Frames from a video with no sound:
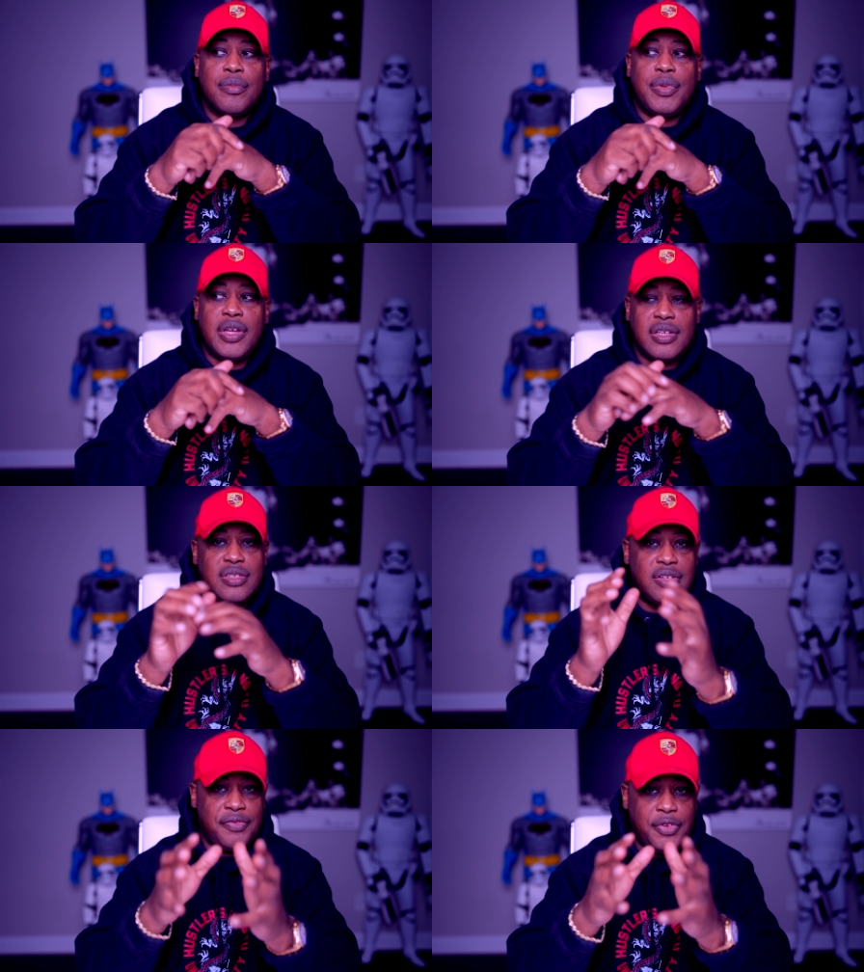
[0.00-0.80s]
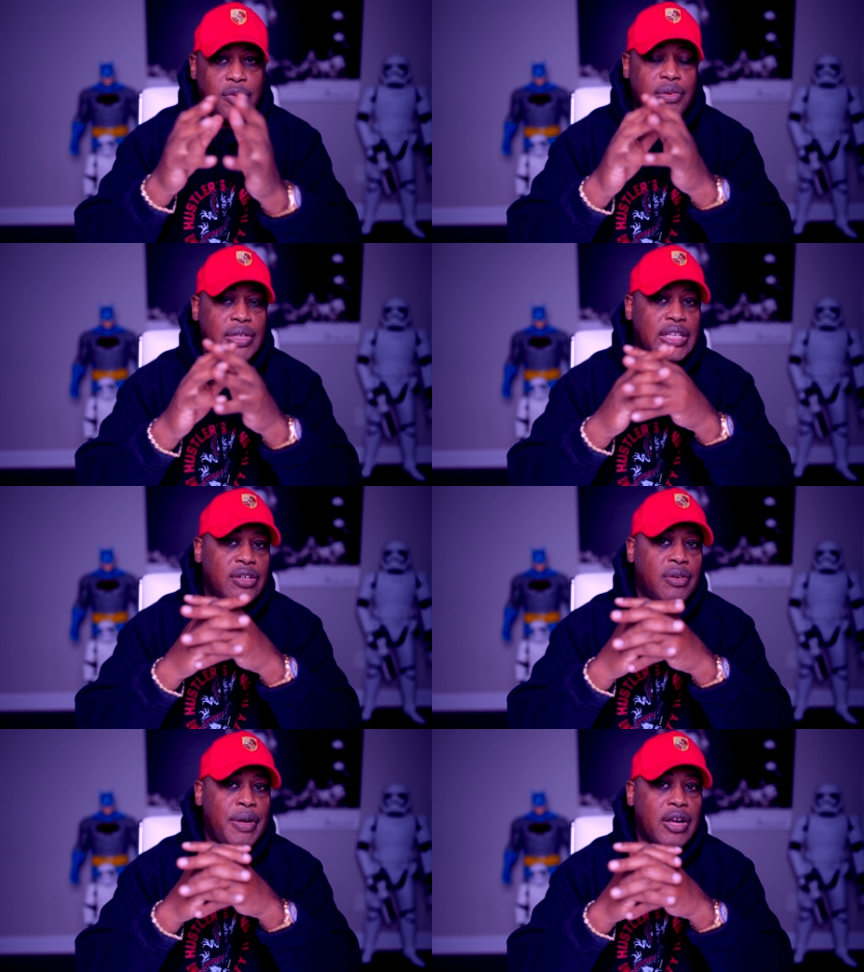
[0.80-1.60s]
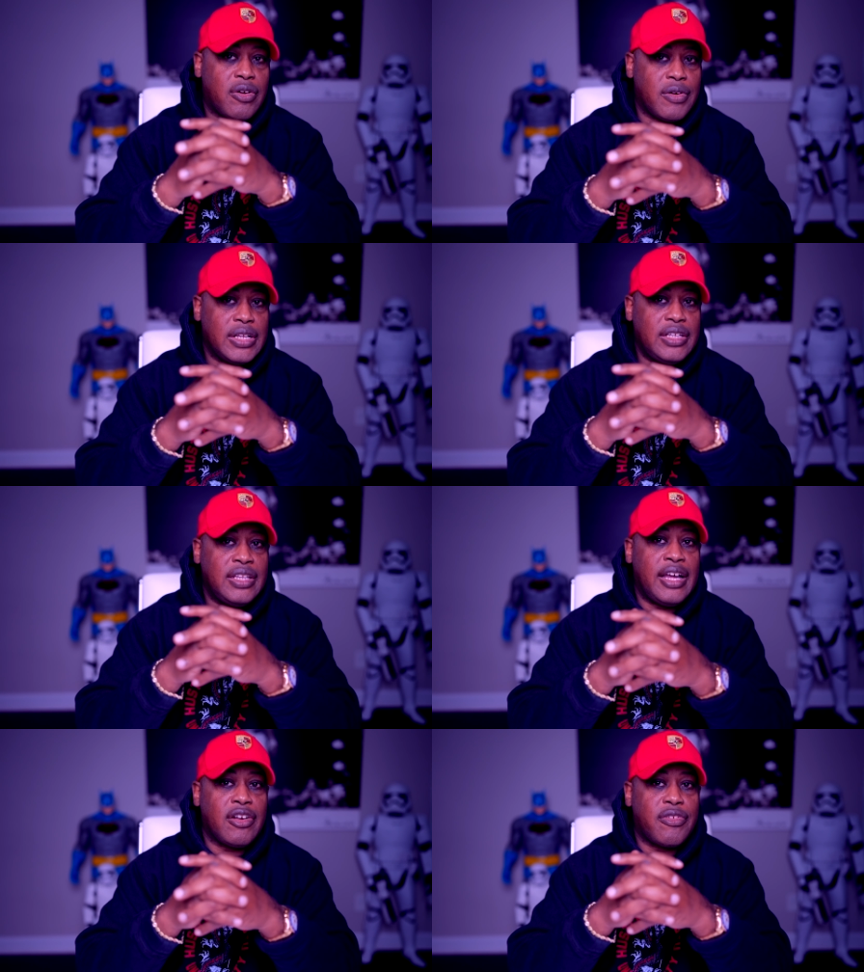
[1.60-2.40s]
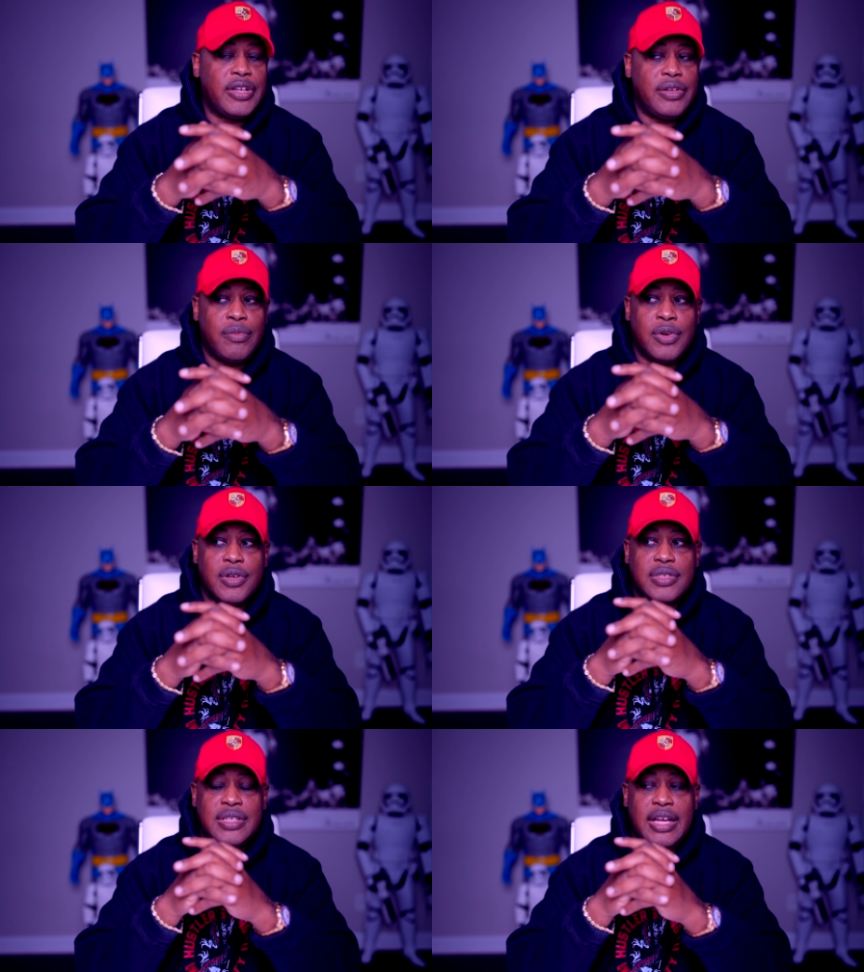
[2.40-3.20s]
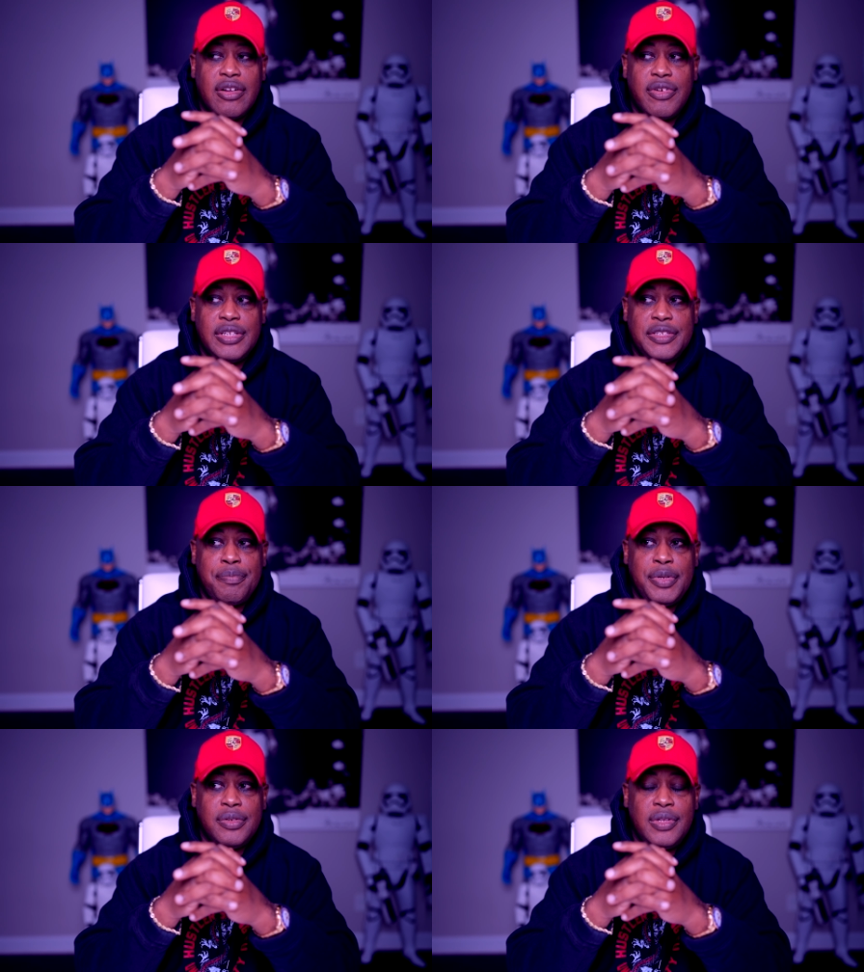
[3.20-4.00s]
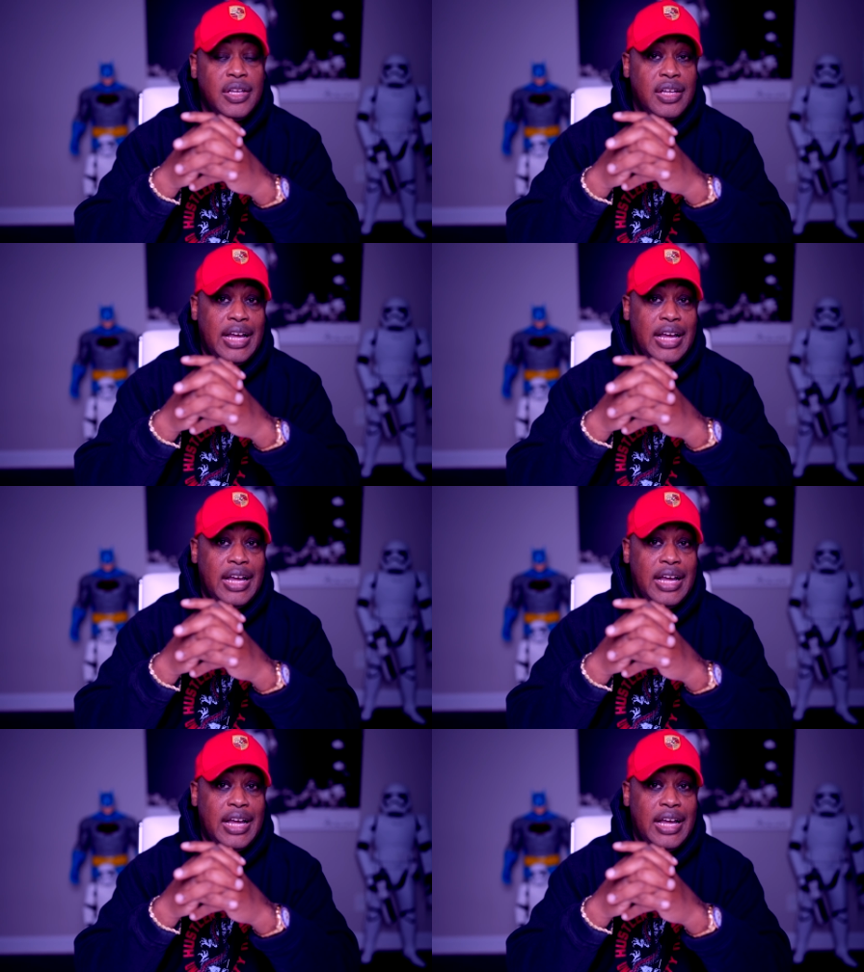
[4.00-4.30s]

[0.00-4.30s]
because of knowing what I know about credit and how credit works and how credit's built.